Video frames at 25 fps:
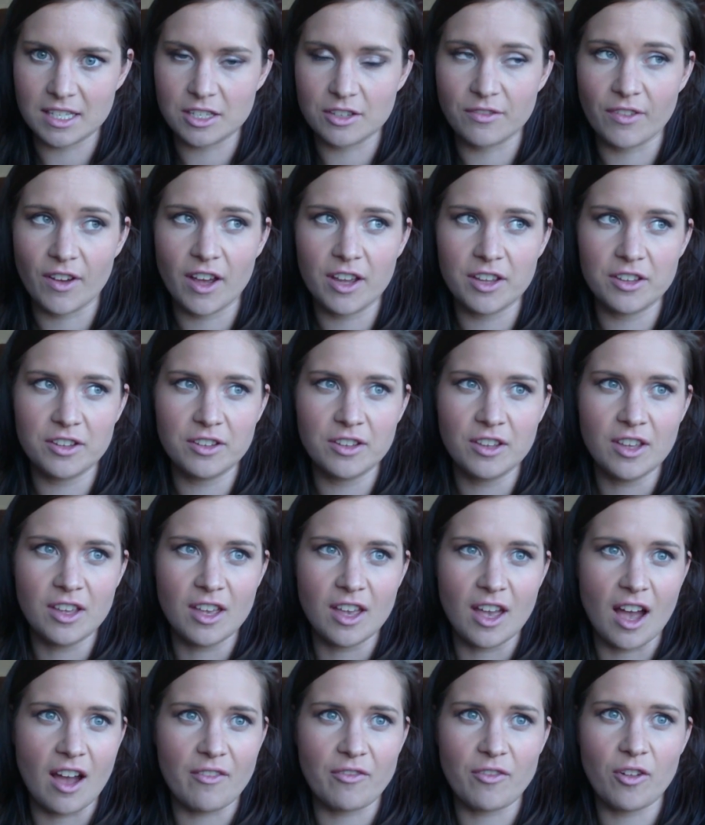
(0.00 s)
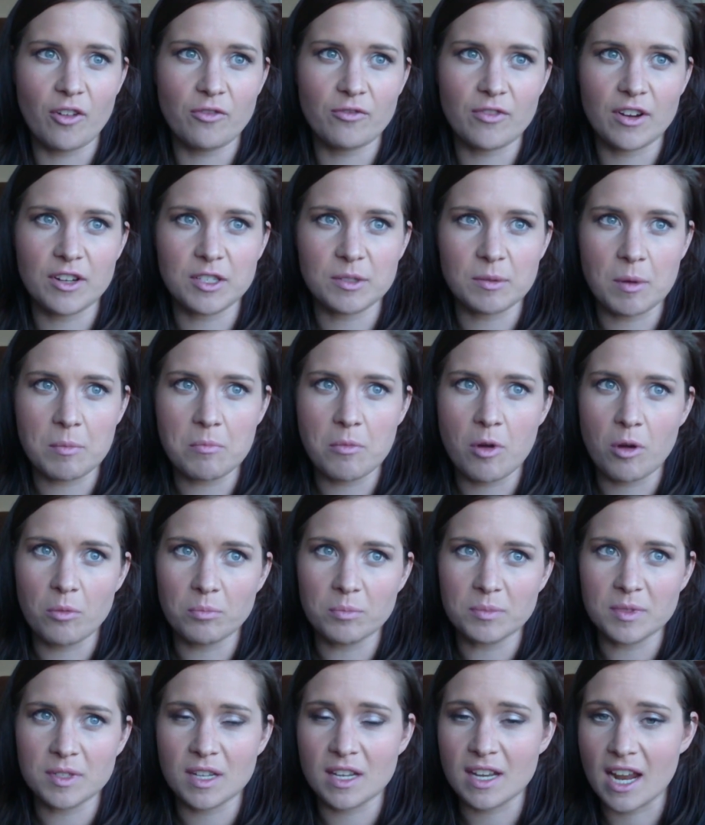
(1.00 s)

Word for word: So if I, I've gone around to my mum's